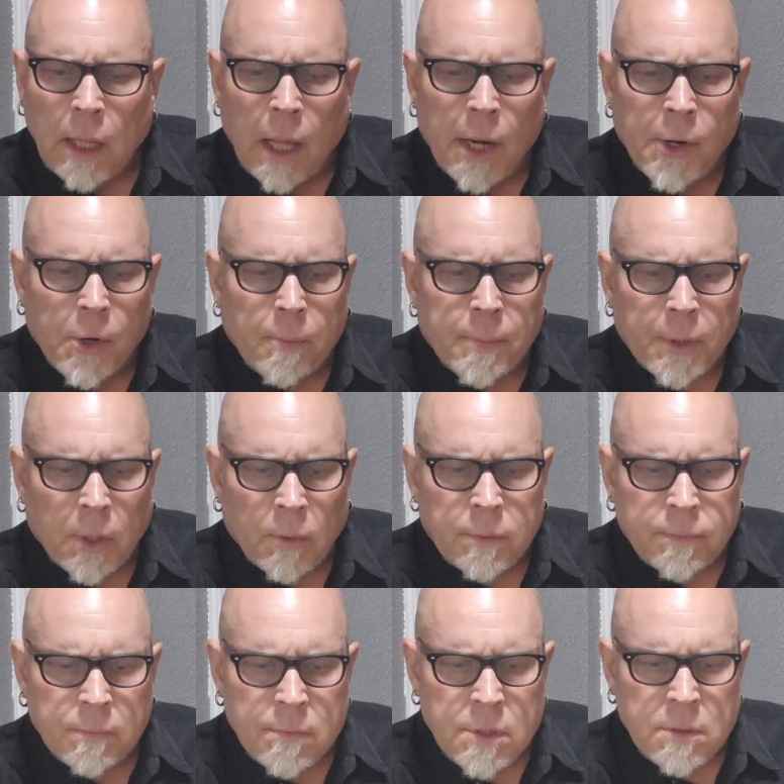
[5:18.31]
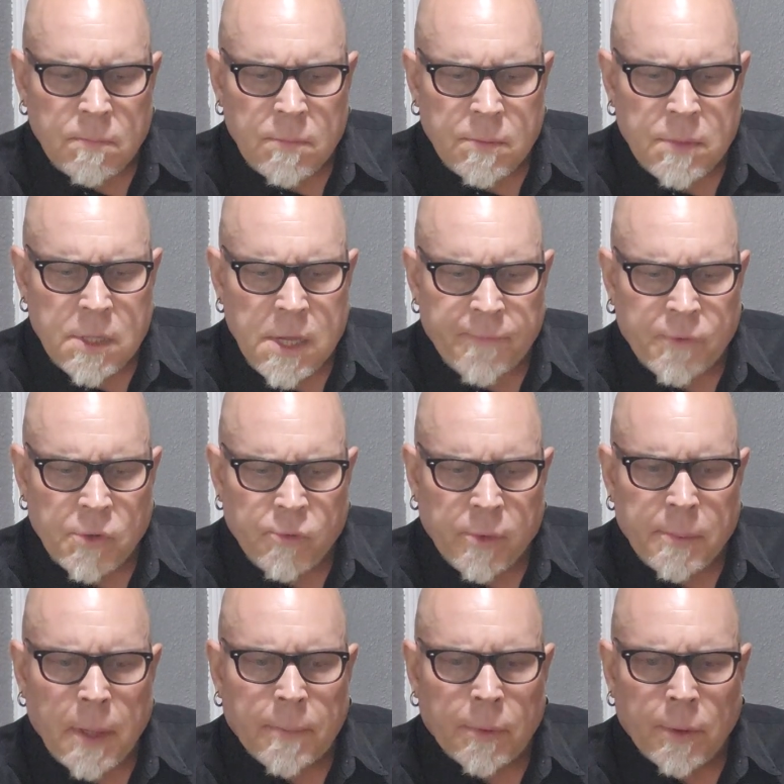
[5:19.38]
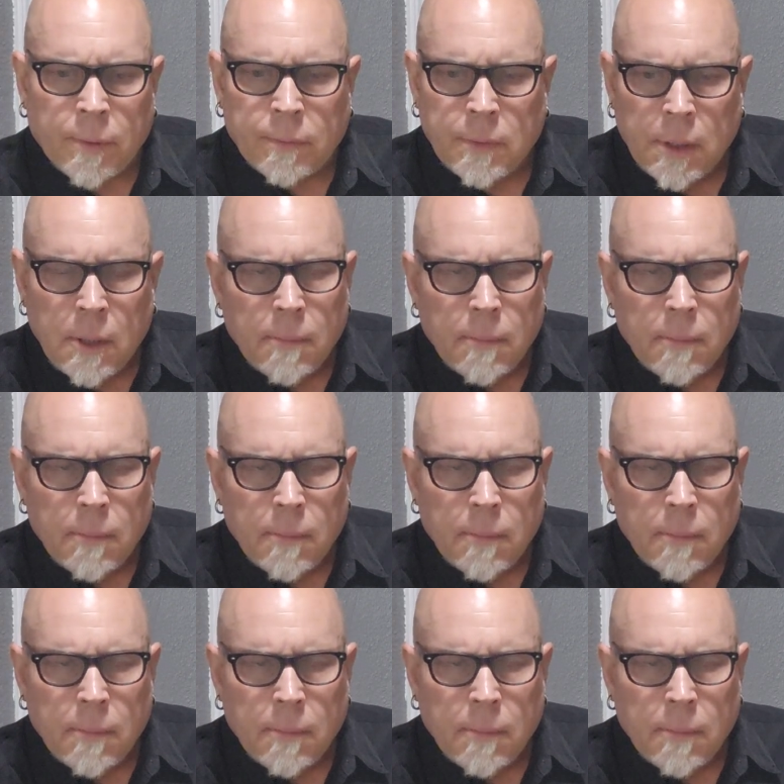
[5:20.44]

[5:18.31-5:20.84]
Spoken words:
I don't know, Bill. See if you remember.